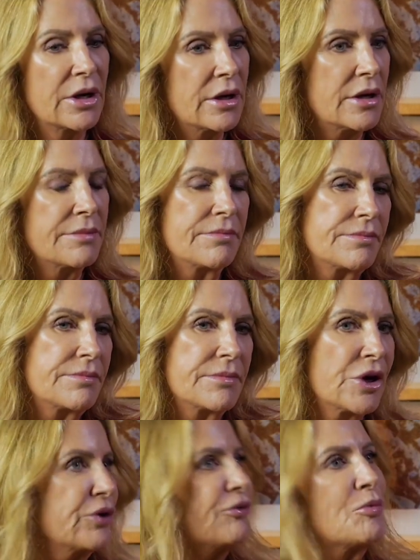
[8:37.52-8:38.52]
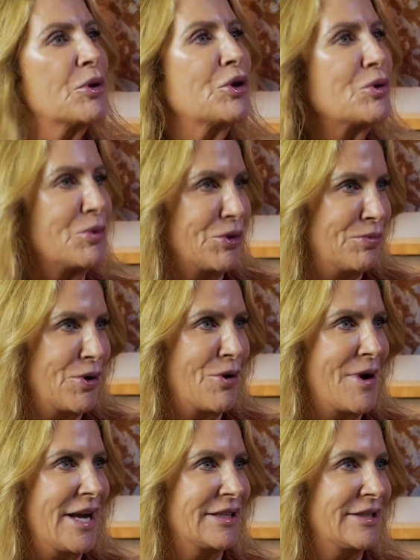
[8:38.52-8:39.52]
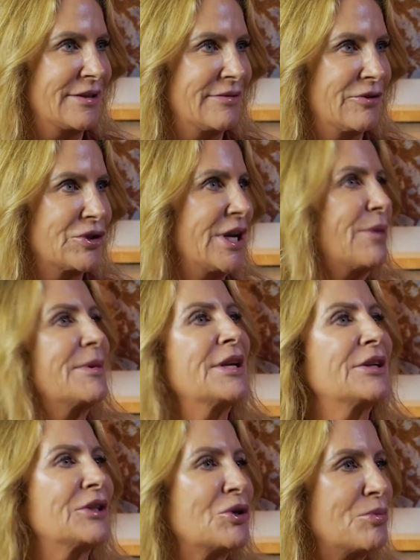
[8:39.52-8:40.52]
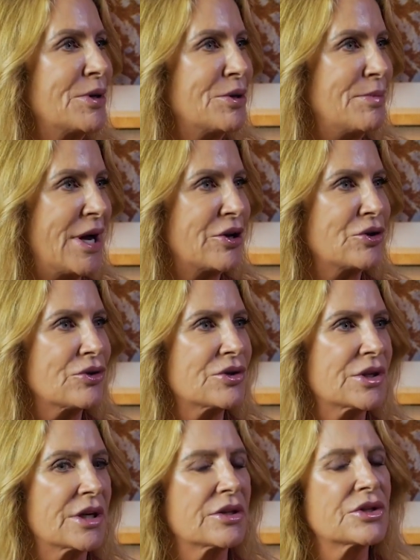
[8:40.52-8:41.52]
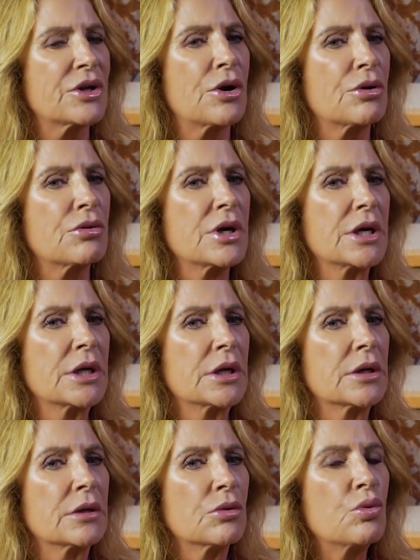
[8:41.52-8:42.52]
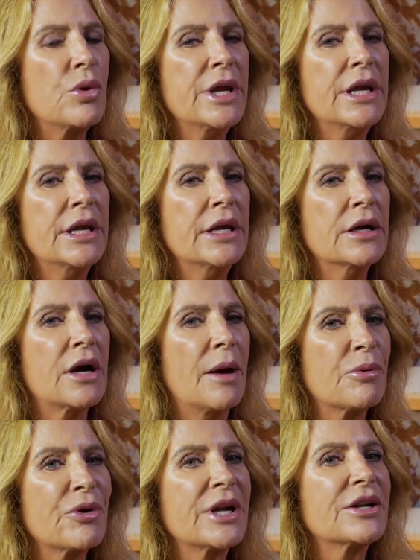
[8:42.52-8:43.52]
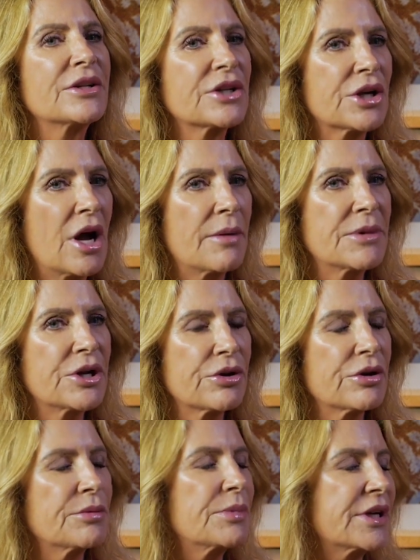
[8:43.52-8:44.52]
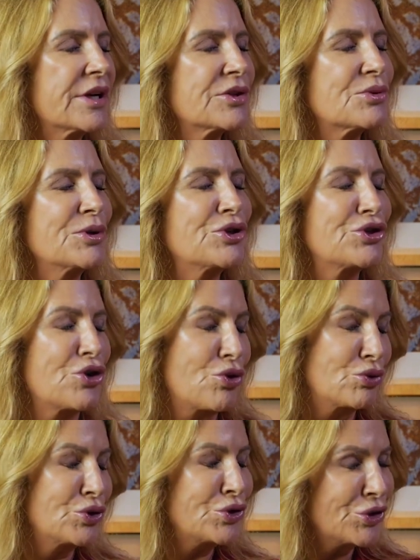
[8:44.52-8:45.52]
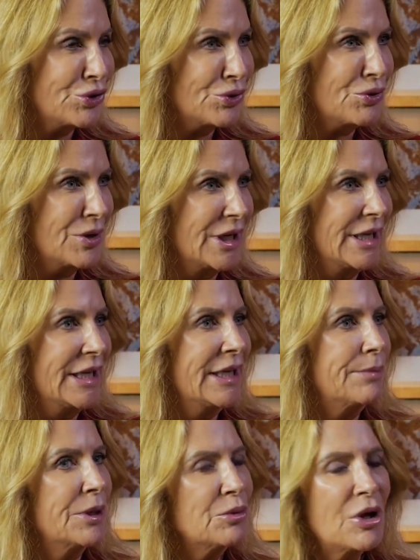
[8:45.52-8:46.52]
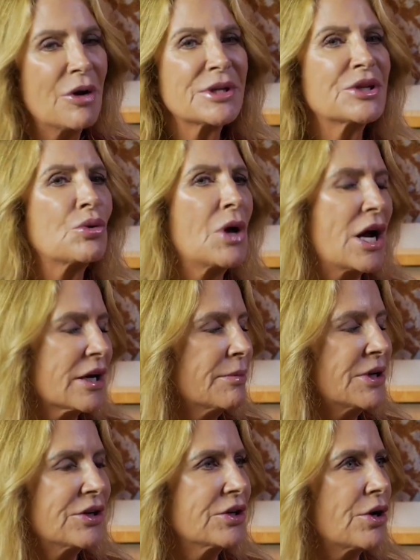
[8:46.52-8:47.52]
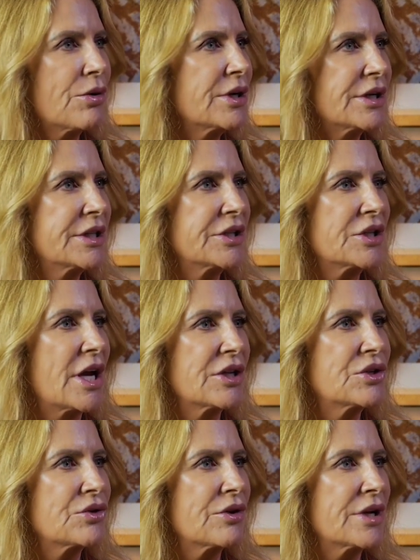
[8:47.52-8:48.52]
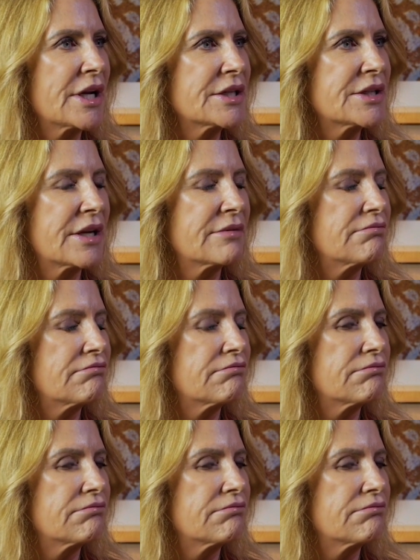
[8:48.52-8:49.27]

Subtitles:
are you familiar with Proactive? Or tell me a little bit about your skin. So we operated in the common area because we chose to. People always said, well, how come you didn't go in an inline store? And I said,